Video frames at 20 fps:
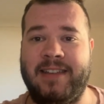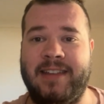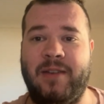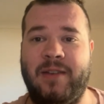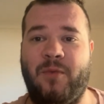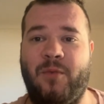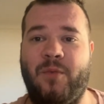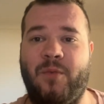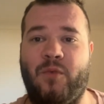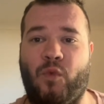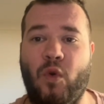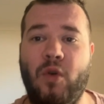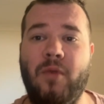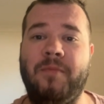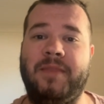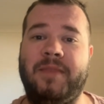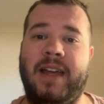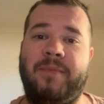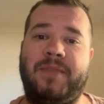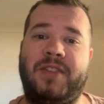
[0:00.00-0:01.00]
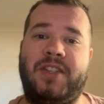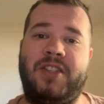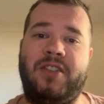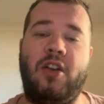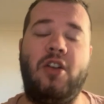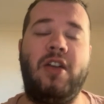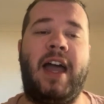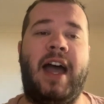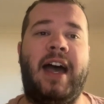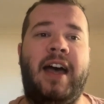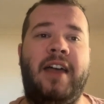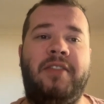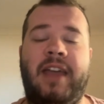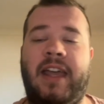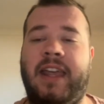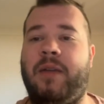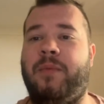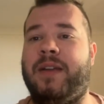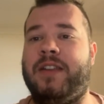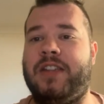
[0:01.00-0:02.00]
He warmed up so hard
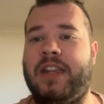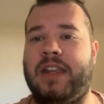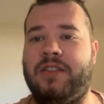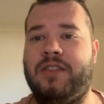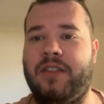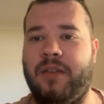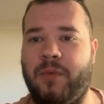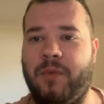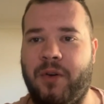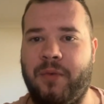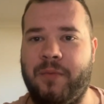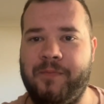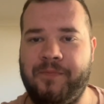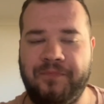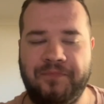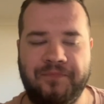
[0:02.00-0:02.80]
that he went into the wall.